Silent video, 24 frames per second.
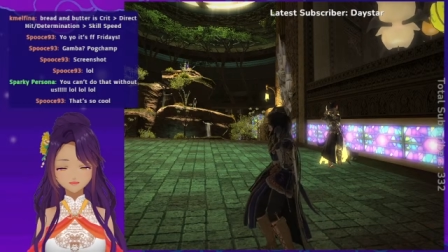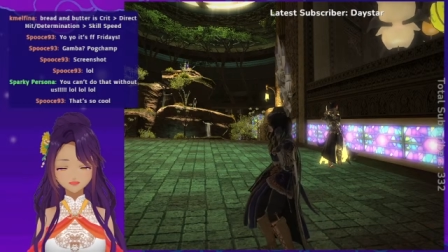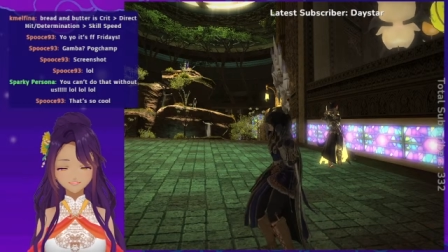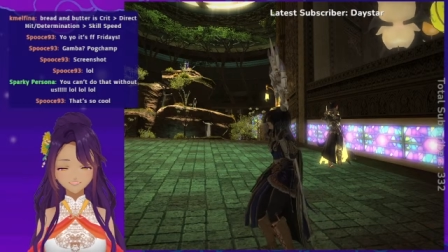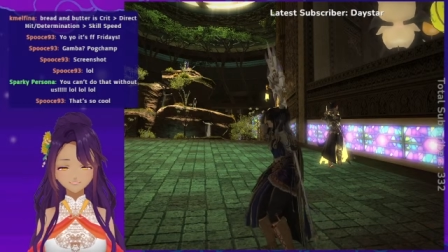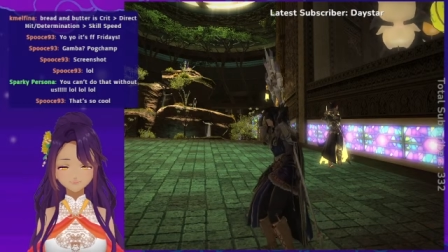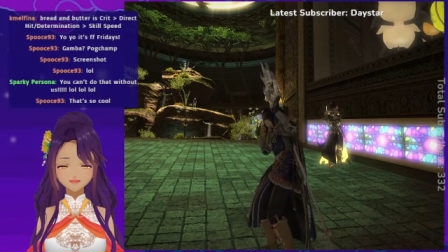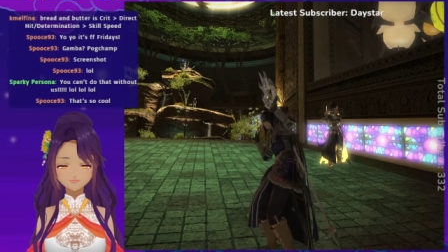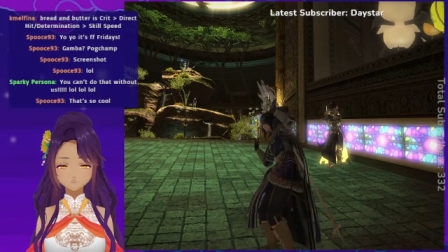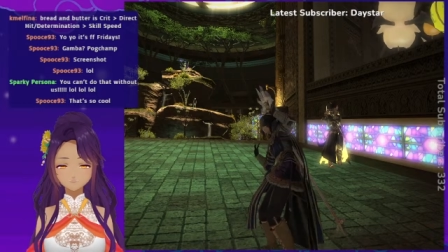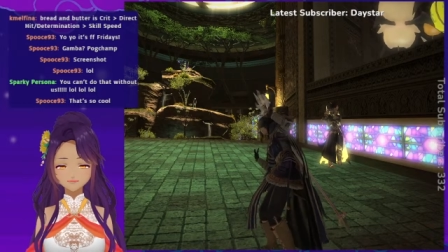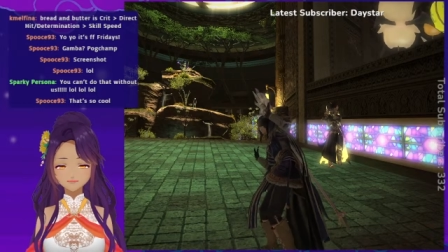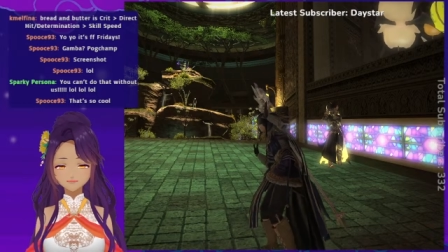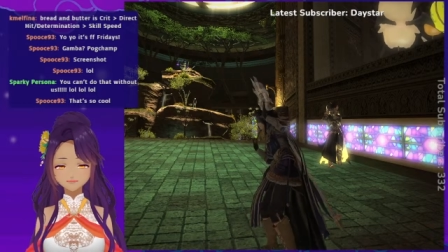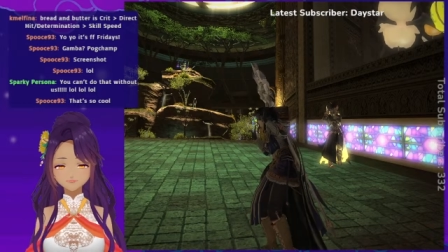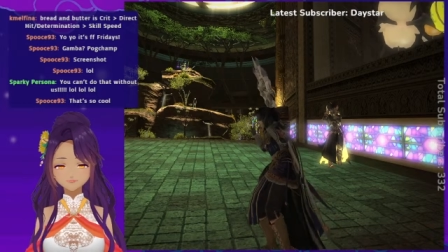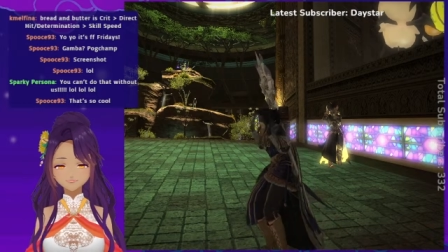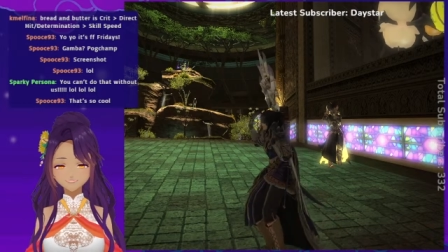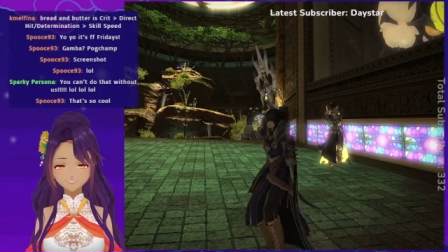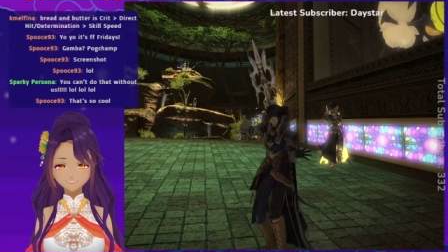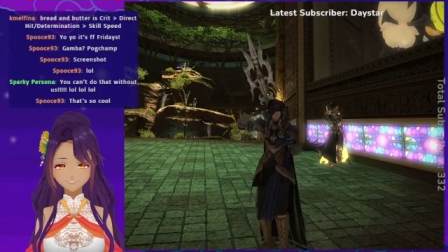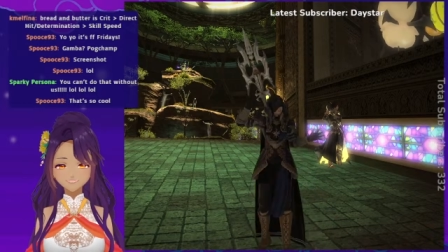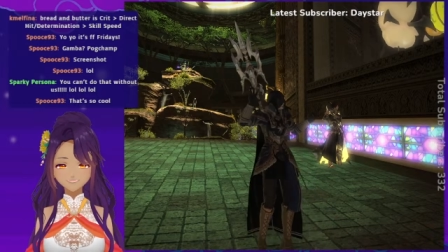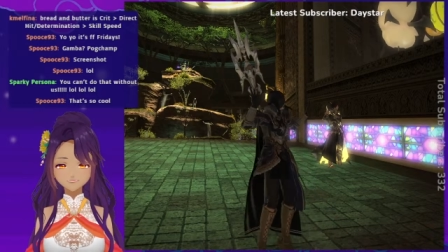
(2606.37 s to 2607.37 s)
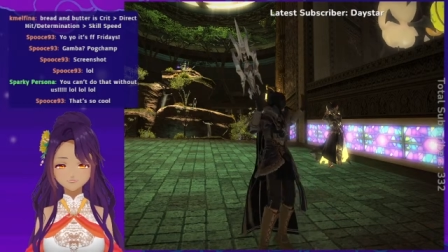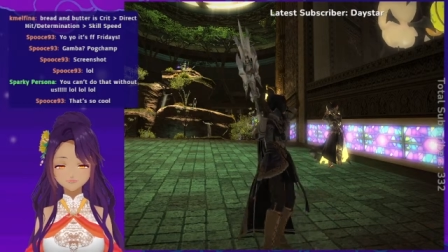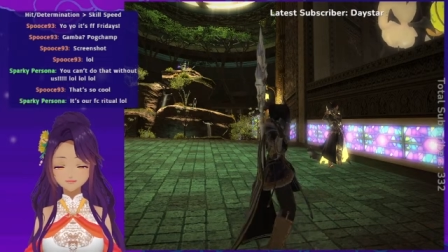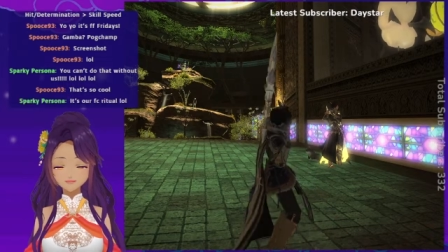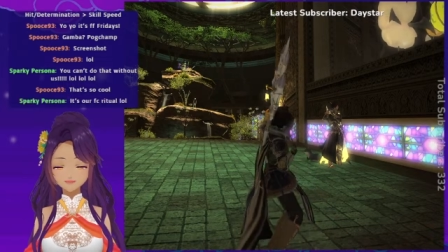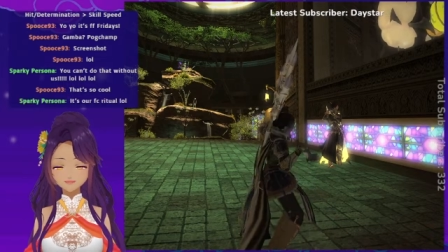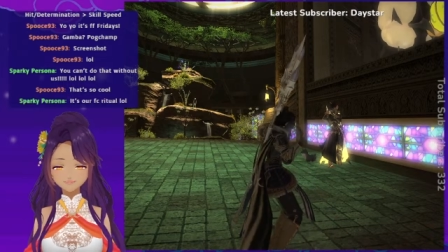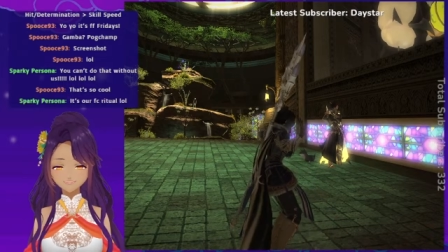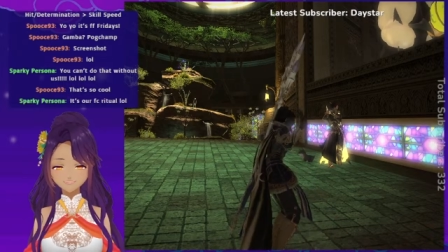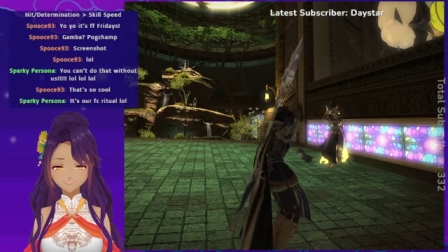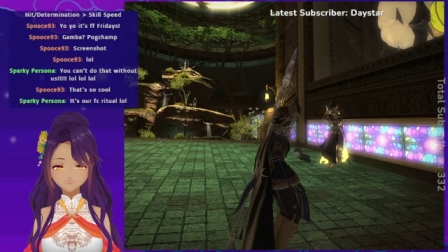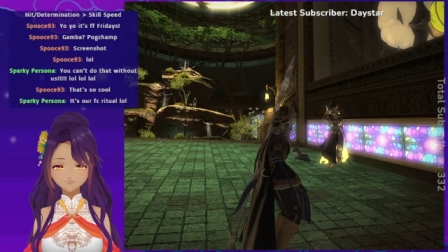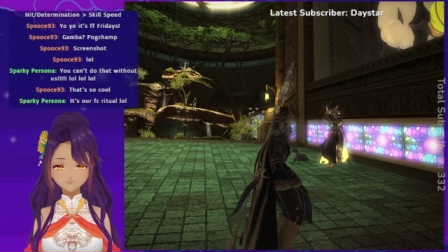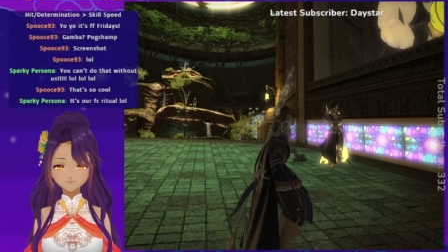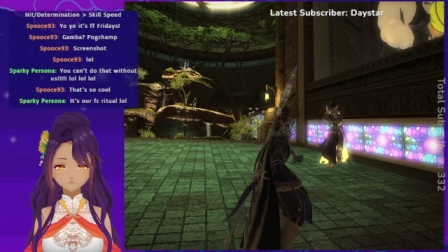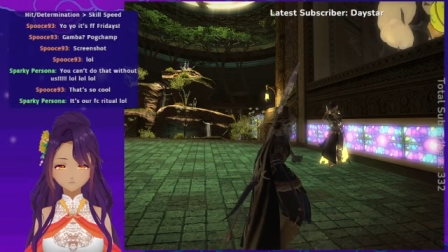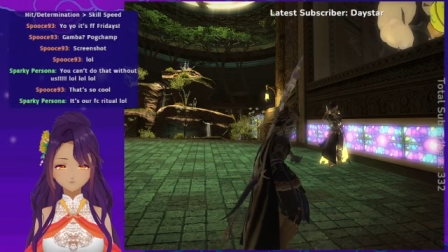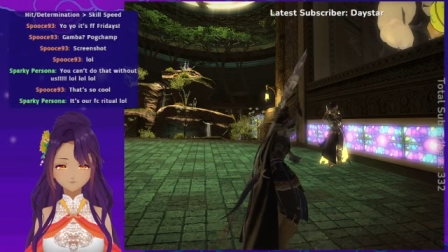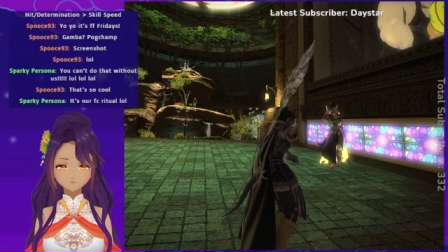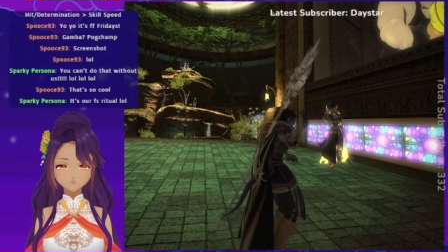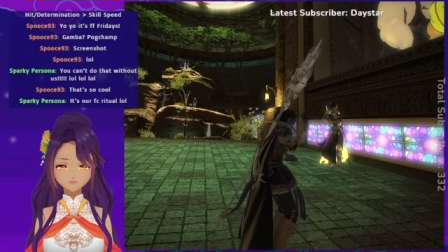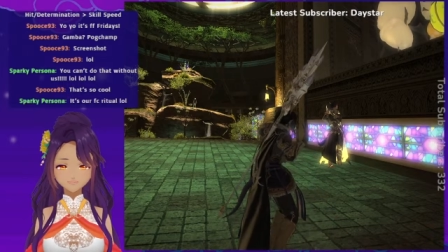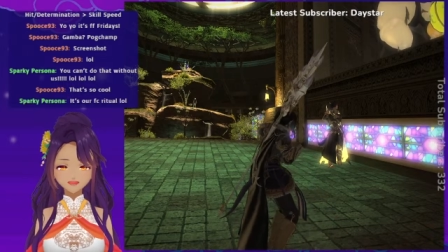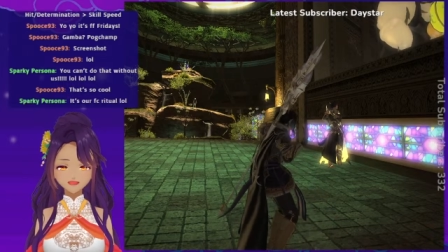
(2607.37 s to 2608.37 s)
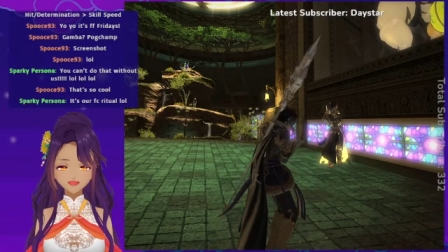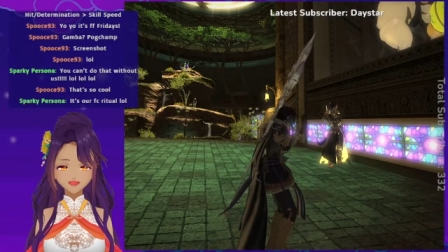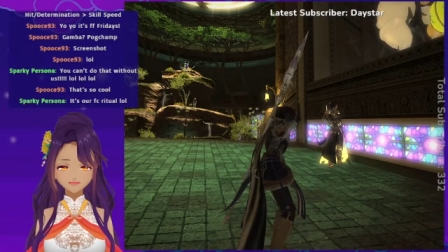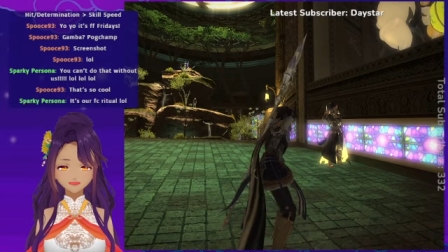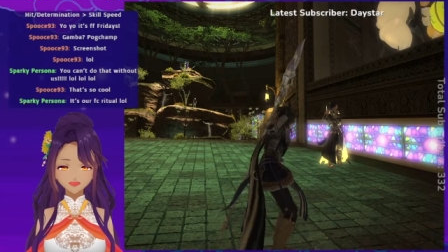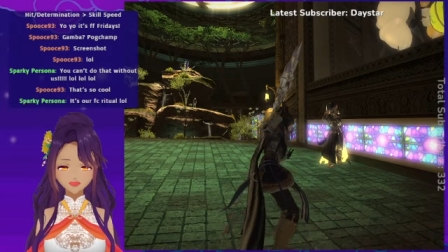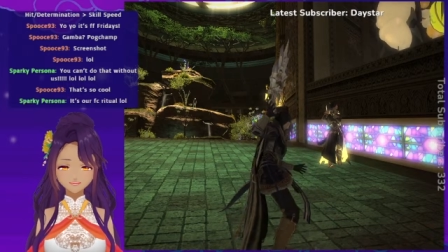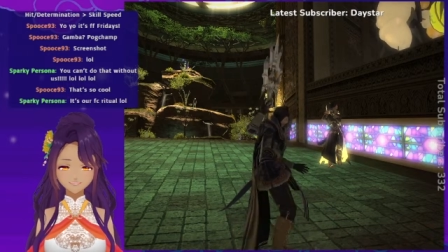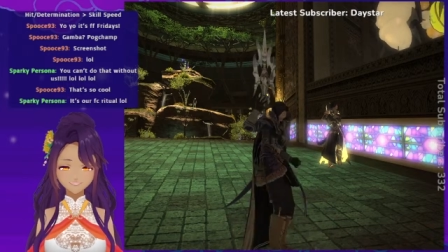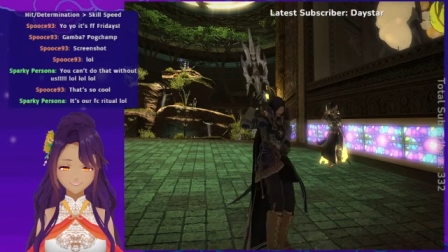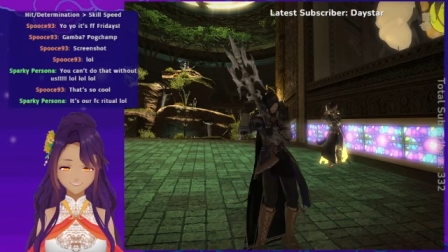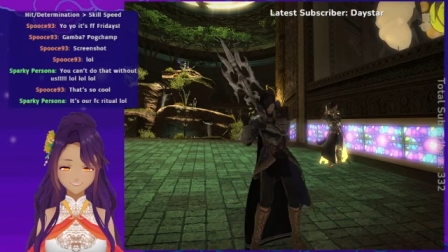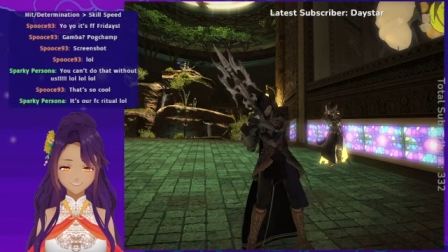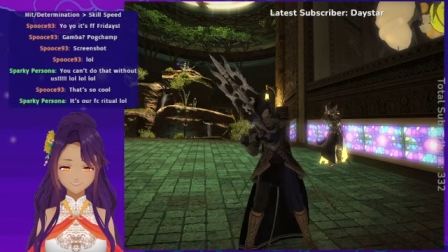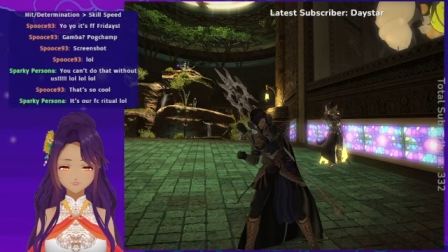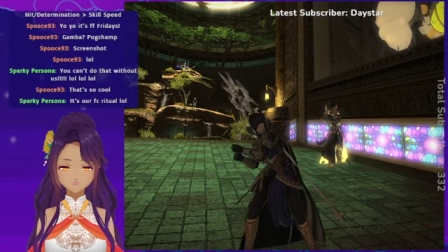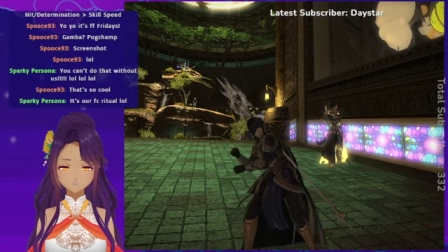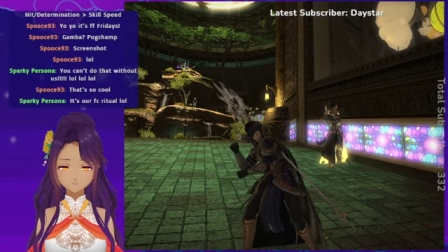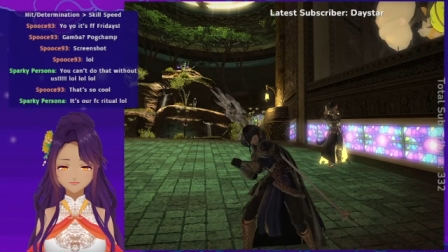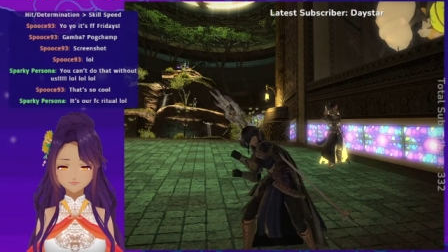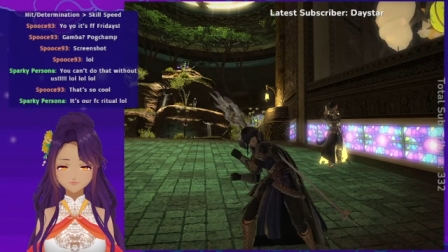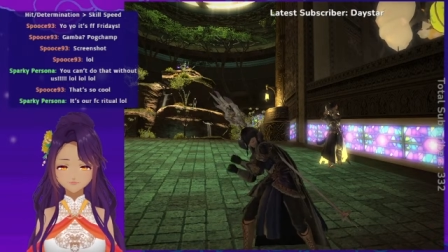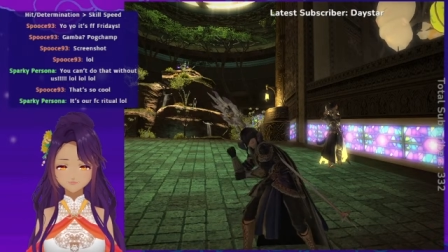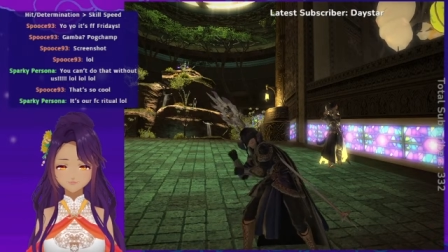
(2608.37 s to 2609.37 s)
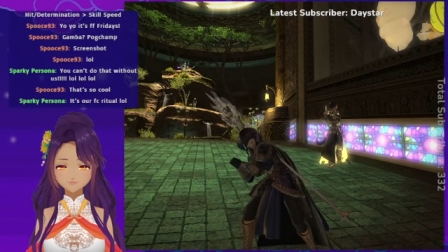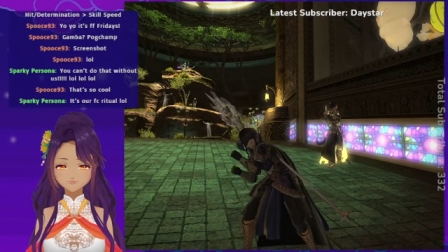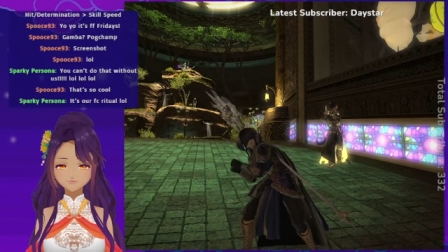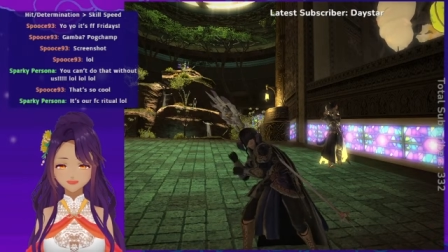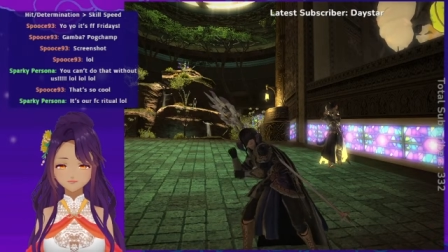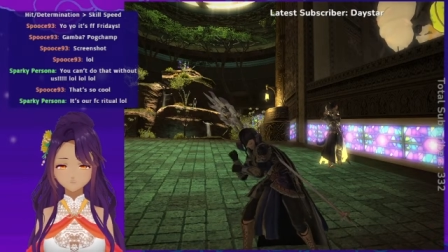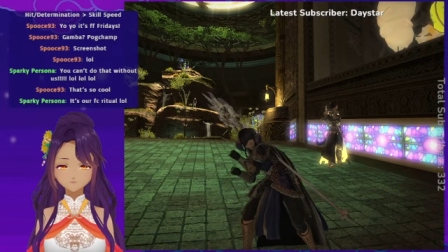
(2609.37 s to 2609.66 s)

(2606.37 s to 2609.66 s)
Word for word: banisters and we dance the night away until